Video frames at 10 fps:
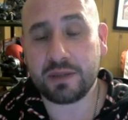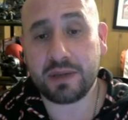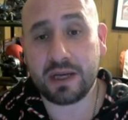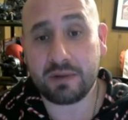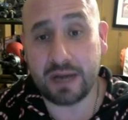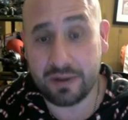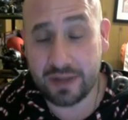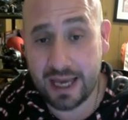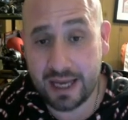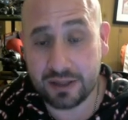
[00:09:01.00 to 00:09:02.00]
play around
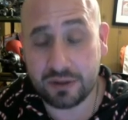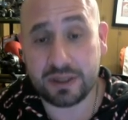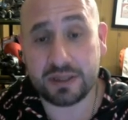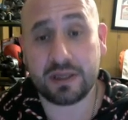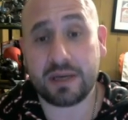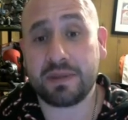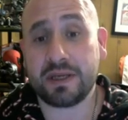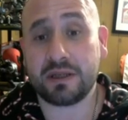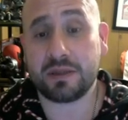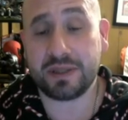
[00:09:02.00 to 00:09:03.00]
that. You need to like be
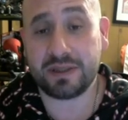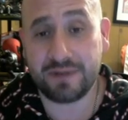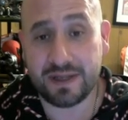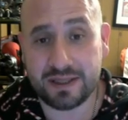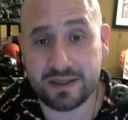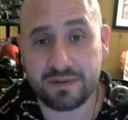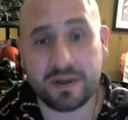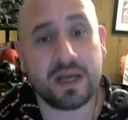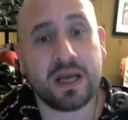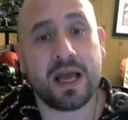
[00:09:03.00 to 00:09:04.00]
a little bit defensive,
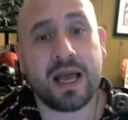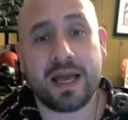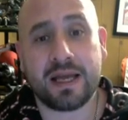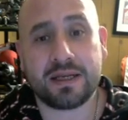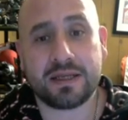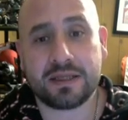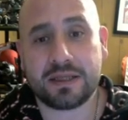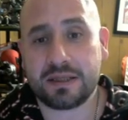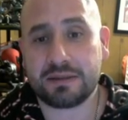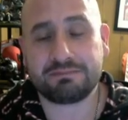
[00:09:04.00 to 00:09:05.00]

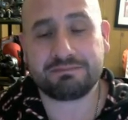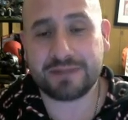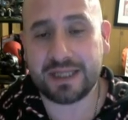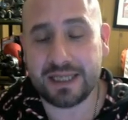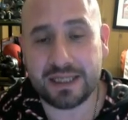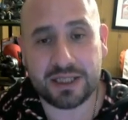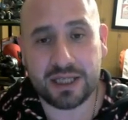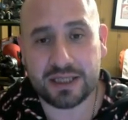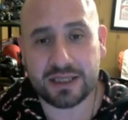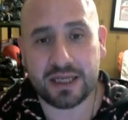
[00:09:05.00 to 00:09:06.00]
and he
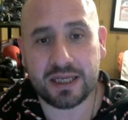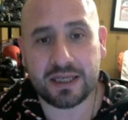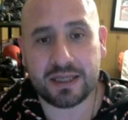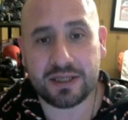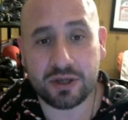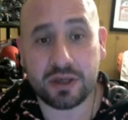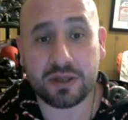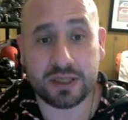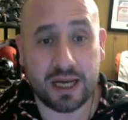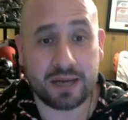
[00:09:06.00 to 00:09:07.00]

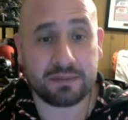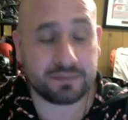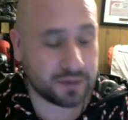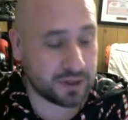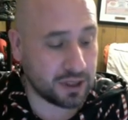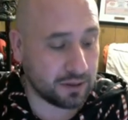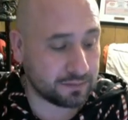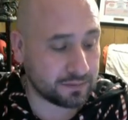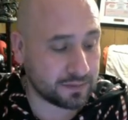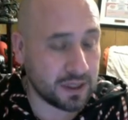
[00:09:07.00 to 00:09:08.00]
struggles a lot. So,
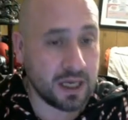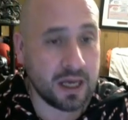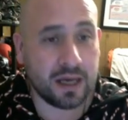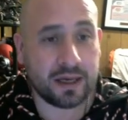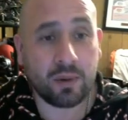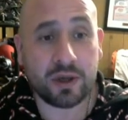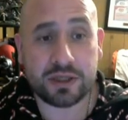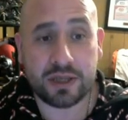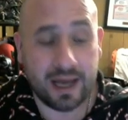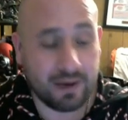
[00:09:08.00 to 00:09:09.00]
and
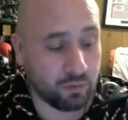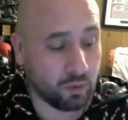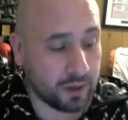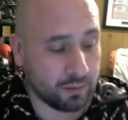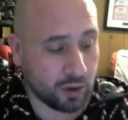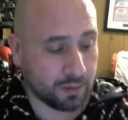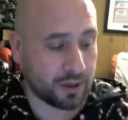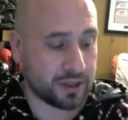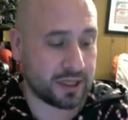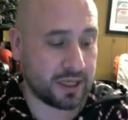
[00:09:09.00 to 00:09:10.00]
I have one more
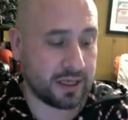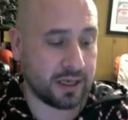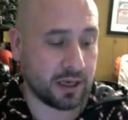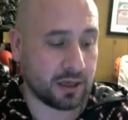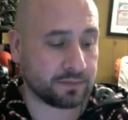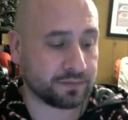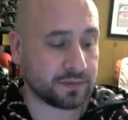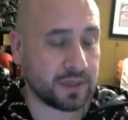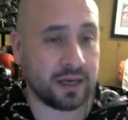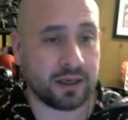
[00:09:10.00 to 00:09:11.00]
person in here
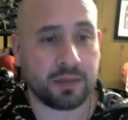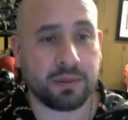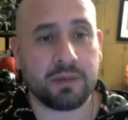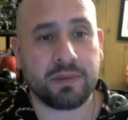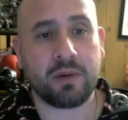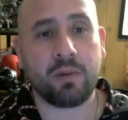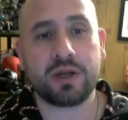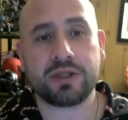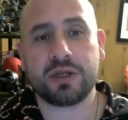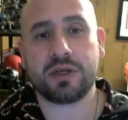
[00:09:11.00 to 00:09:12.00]
that I'm going to put, but I
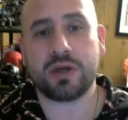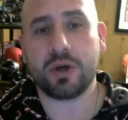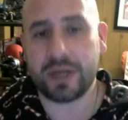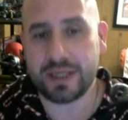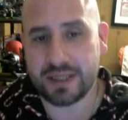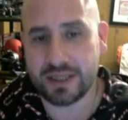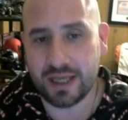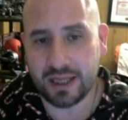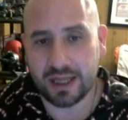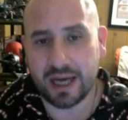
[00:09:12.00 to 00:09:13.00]
want you to notice
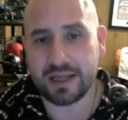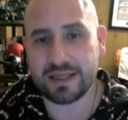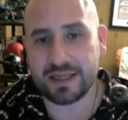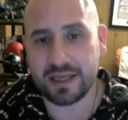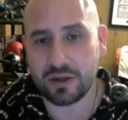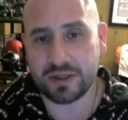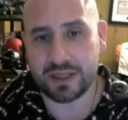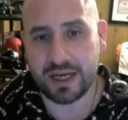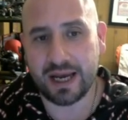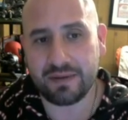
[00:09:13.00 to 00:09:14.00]
a lot of these heroes
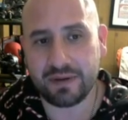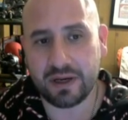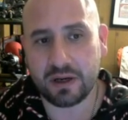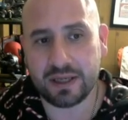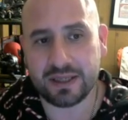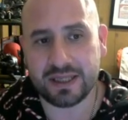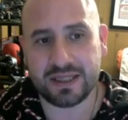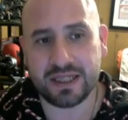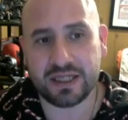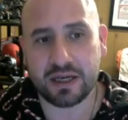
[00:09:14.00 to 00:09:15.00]
that I have here in this
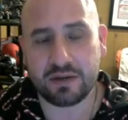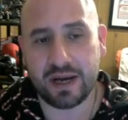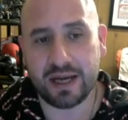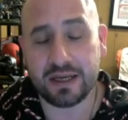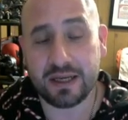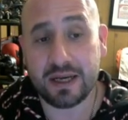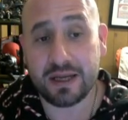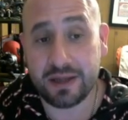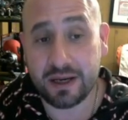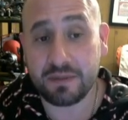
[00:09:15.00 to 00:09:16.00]
D tier, right?
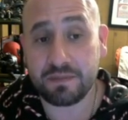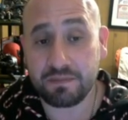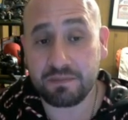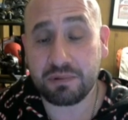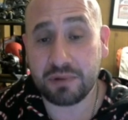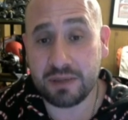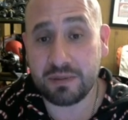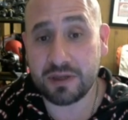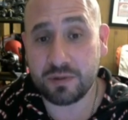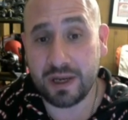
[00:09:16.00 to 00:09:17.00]
They're pretty
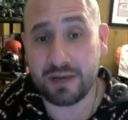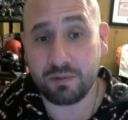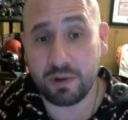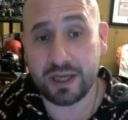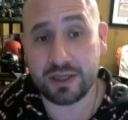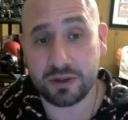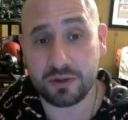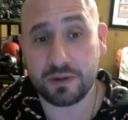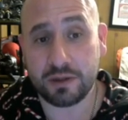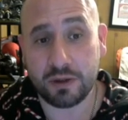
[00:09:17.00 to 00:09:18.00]
much wave 1 and
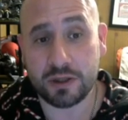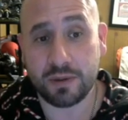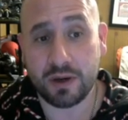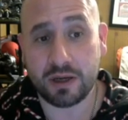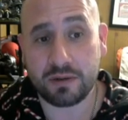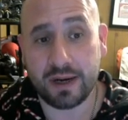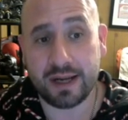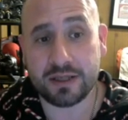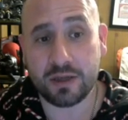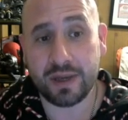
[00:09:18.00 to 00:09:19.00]
2 for the most part,
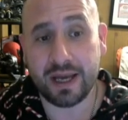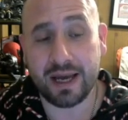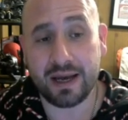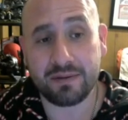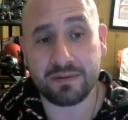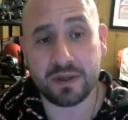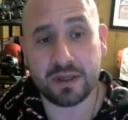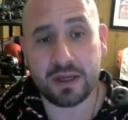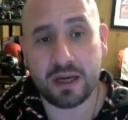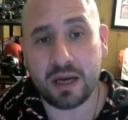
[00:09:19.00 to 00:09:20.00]
right? So we have,
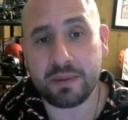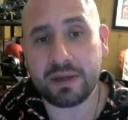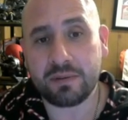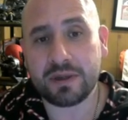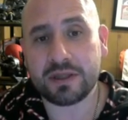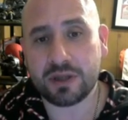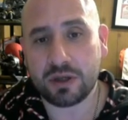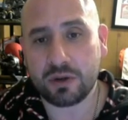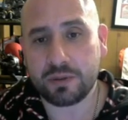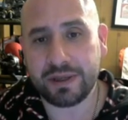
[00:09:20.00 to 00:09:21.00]
with
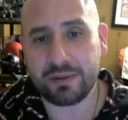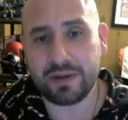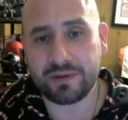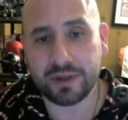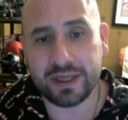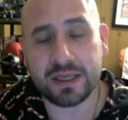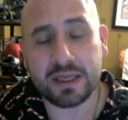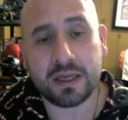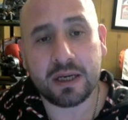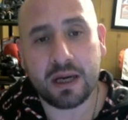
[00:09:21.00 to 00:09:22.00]
Star-Lord being wave 3,
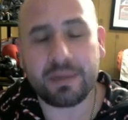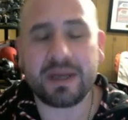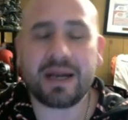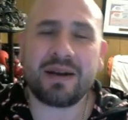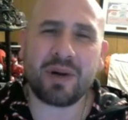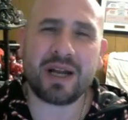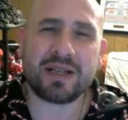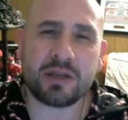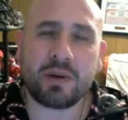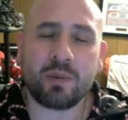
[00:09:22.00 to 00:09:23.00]
and then when I
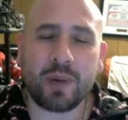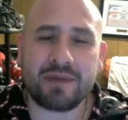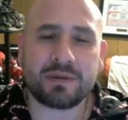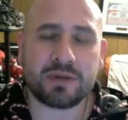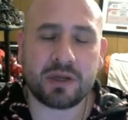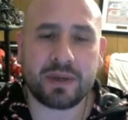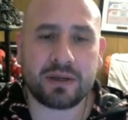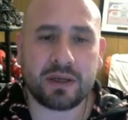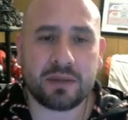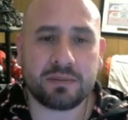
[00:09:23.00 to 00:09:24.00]
talk about waves, I'm talking
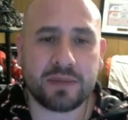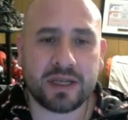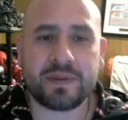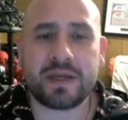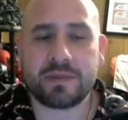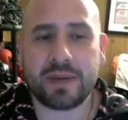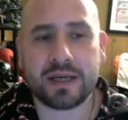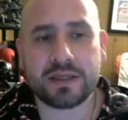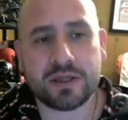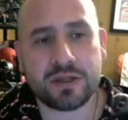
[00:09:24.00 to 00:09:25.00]
about expansion
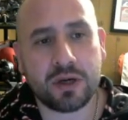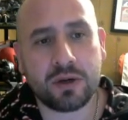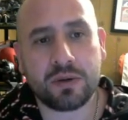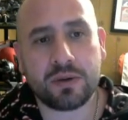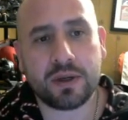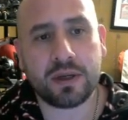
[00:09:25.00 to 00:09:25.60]
packs. So